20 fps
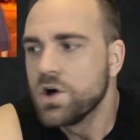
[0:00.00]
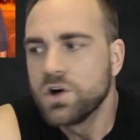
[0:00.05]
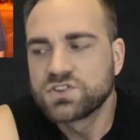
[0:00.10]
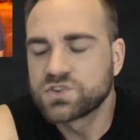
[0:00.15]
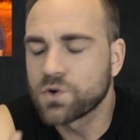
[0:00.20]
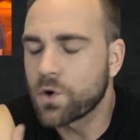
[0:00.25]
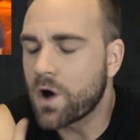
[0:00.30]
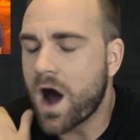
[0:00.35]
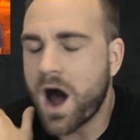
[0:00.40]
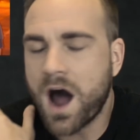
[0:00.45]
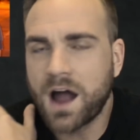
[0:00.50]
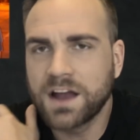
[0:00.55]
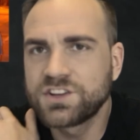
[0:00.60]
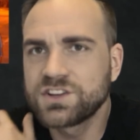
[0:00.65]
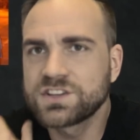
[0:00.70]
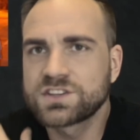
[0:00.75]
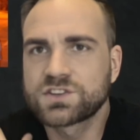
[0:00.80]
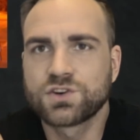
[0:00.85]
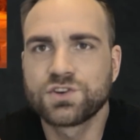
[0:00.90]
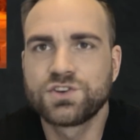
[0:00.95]
So I
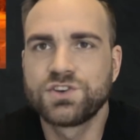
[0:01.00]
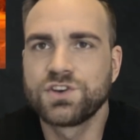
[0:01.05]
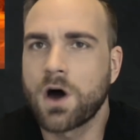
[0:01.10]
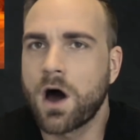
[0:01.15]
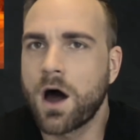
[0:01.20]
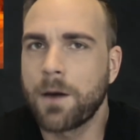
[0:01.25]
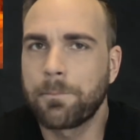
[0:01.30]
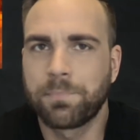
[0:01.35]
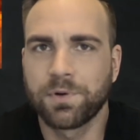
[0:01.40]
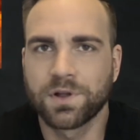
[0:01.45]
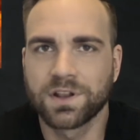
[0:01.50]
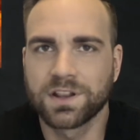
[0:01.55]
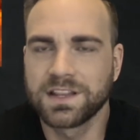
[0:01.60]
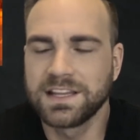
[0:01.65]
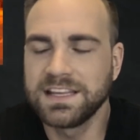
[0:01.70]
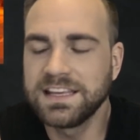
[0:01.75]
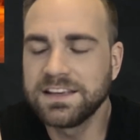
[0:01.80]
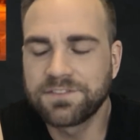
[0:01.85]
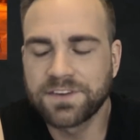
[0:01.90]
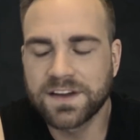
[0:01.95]
just could not
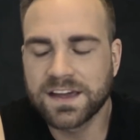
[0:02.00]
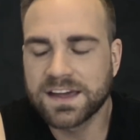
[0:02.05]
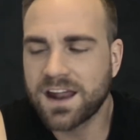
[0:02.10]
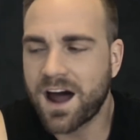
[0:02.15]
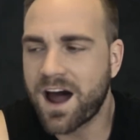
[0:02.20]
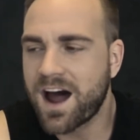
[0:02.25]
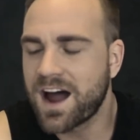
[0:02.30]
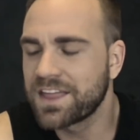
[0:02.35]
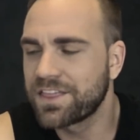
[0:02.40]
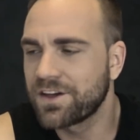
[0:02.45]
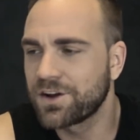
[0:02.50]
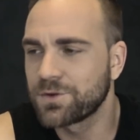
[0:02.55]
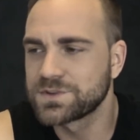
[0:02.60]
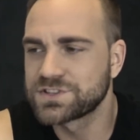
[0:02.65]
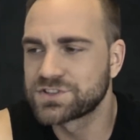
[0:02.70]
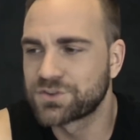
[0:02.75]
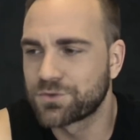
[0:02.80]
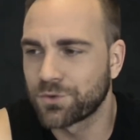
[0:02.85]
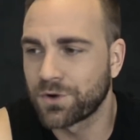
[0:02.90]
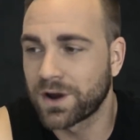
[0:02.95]
believe it. I thought it
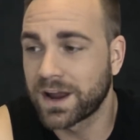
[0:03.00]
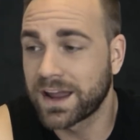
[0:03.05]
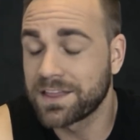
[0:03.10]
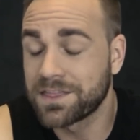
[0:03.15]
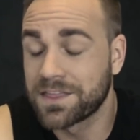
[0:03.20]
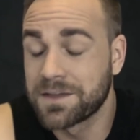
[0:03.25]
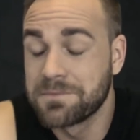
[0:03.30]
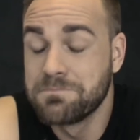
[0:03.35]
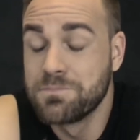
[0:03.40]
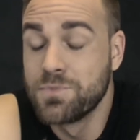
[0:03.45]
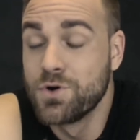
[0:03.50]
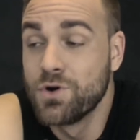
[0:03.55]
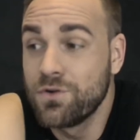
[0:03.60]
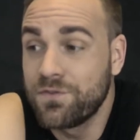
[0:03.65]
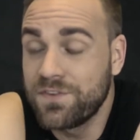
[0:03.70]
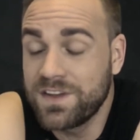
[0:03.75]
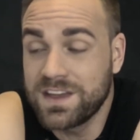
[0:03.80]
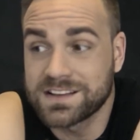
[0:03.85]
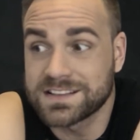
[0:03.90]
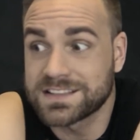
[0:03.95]
was great. The
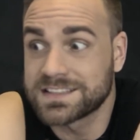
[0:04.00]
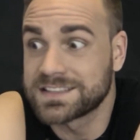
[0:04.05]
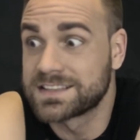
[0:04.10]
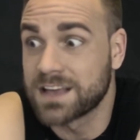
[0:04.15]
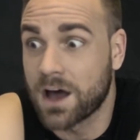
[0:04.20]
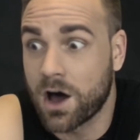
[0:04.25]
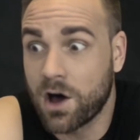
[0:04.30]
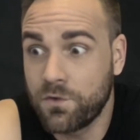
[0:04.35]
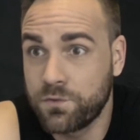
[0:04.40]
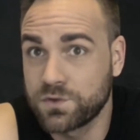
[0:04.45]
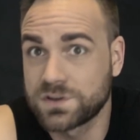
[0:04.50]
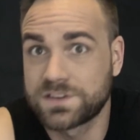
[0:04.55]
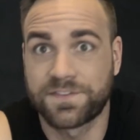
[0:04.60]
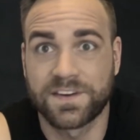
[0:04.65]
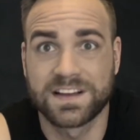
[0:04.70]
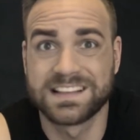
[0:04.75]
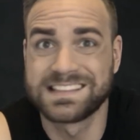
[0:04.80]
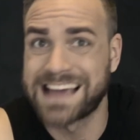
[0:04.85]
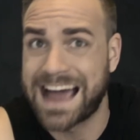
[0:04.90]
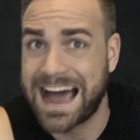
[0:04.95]
movie itself was
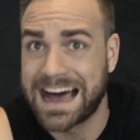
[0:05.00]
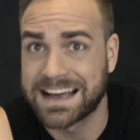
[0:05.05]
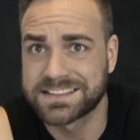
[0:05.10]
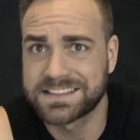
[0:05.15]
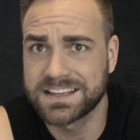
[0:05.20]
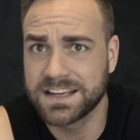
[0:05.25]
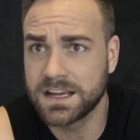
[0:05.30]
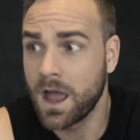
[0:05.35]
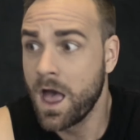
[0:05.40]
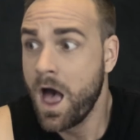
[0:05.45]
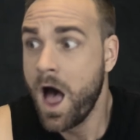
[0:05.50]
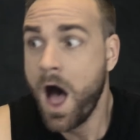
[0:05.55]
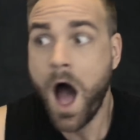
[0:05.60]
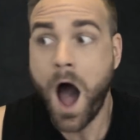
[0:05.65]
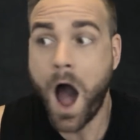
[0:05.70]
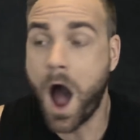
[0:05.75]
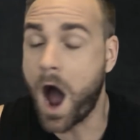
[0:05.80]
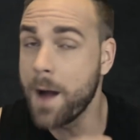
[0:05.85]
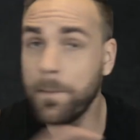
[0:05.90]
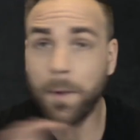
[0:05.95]
fantastic.
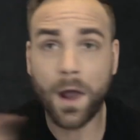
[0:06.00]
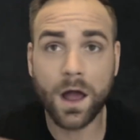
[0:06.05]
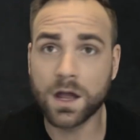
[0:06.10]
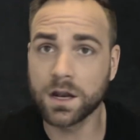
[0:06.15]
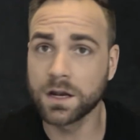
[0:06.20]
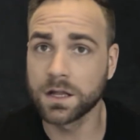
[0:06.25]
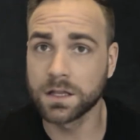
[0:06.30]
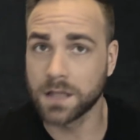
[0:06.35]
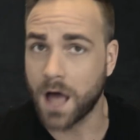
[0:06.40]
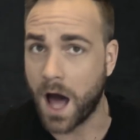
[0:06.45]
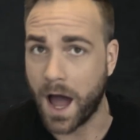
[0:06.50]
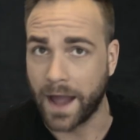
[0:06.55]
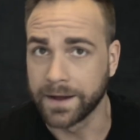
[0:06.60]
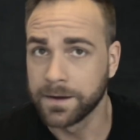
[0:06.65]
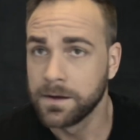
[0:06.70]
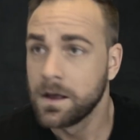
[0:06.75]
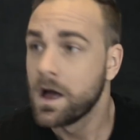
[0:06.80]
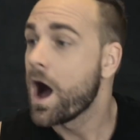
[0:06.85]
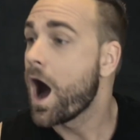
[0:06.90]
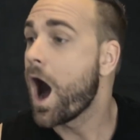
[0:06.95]
I'm not gonna lie.
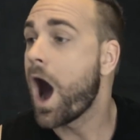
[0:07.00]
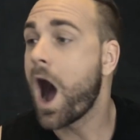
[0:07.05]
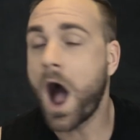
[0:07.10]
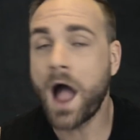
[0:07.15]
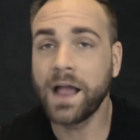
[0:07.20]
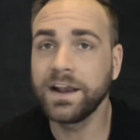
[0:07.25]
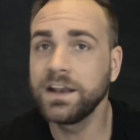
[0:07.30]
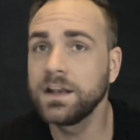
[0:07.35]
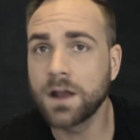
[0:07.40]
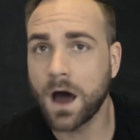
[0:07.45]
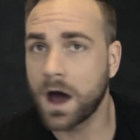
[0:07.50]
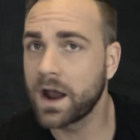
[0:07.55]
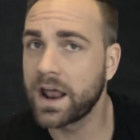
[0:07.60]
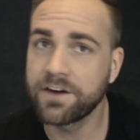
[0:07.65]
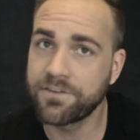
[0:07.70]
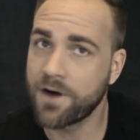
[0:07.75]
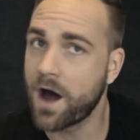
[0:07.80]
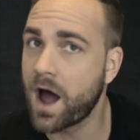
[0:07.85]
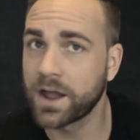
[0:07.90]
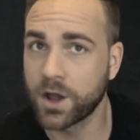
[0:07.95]
I did not
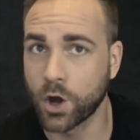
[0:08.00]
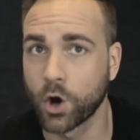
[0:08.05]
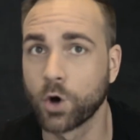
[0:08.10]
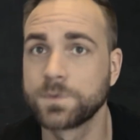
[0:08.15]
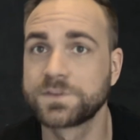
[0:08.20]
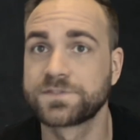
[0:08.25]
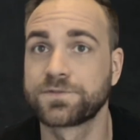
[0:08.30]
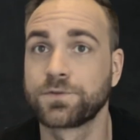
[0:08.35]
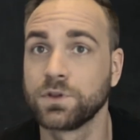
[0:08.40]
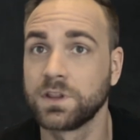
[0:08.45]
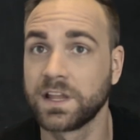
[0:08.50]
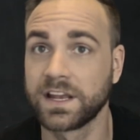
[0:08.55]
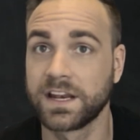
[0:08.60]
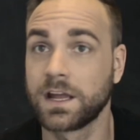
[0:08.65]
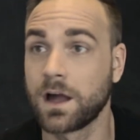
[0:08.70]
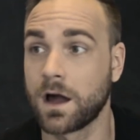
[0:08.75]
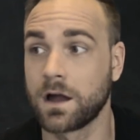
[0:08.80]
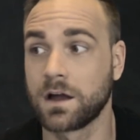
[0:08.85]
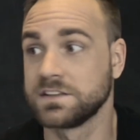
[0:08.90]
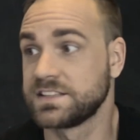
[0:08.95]
have high hopes for
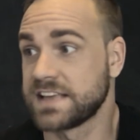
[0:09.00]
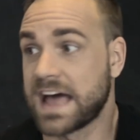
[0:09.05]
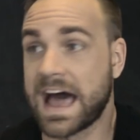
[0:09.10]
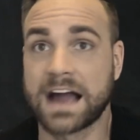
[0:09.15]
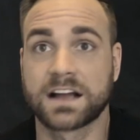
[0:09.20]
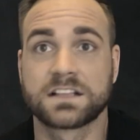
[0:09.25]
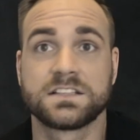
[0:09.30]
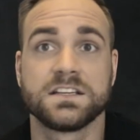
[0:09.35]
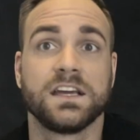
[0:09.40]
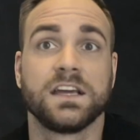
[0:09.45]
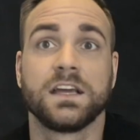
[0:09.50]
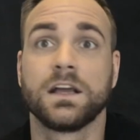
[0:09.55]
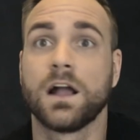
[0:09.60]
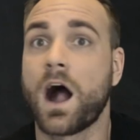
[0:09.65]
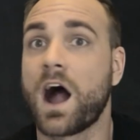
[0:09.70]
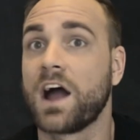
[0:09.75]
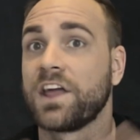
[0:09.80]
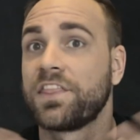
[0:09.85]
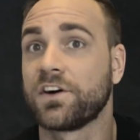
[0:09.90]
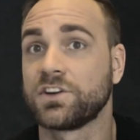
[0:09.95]
Lady Gaga's acting.
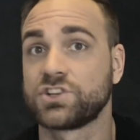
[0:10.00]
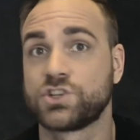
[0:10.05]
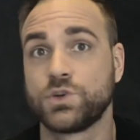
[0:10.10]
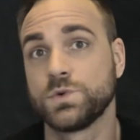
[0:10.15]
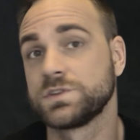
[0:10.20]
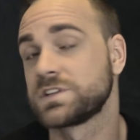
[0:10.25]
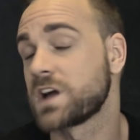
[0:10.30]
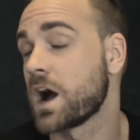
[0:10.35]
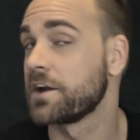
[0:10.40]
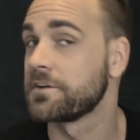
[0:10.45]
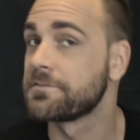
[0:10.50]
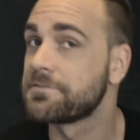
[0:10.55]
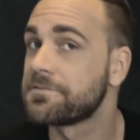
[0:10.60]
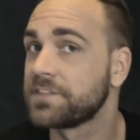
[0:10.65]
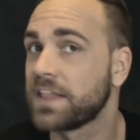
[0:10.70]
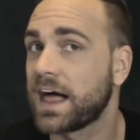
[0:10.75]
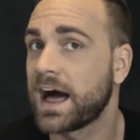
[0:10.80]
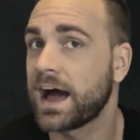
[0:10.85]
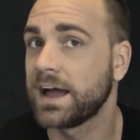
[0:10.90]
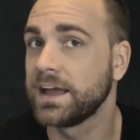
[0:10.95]
I thought she was kind of
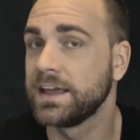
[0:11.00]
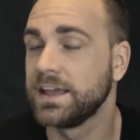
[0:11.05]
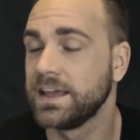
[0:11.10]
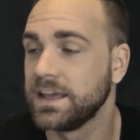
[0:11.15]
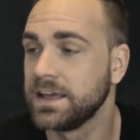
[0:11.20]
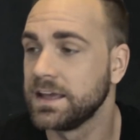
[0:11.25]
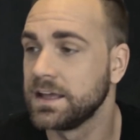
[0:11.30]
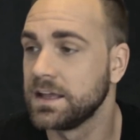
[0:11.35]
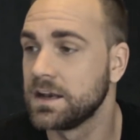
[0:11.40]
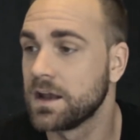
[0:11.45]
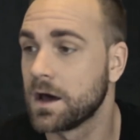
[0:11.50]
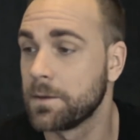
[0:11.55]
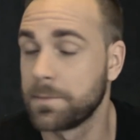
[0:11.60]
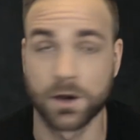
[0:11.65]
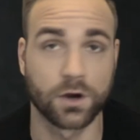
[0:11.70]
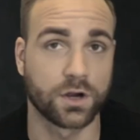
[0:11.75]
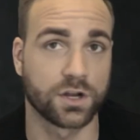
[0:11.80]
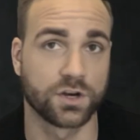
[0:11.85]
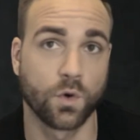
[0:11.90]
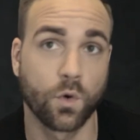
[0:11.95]
flat in
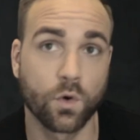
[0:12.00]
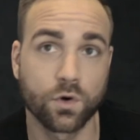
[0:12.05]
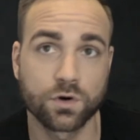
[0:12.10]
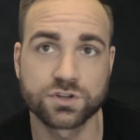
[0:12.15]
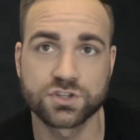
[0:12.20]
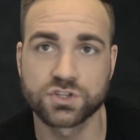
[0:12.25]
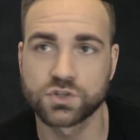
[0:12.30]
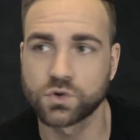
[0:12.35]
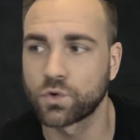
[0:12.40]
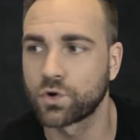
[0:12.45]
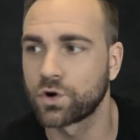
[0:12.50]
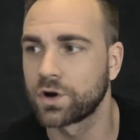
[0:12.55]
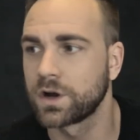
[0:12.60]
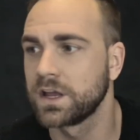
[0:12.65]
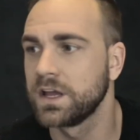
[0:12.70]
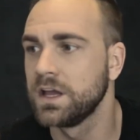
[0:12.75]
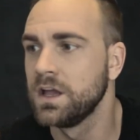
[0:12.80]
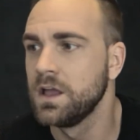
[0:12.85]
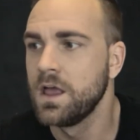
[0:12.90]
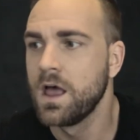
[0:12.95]
American Horror
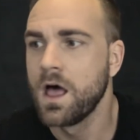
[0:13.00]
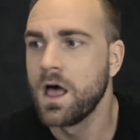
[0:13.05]
Story.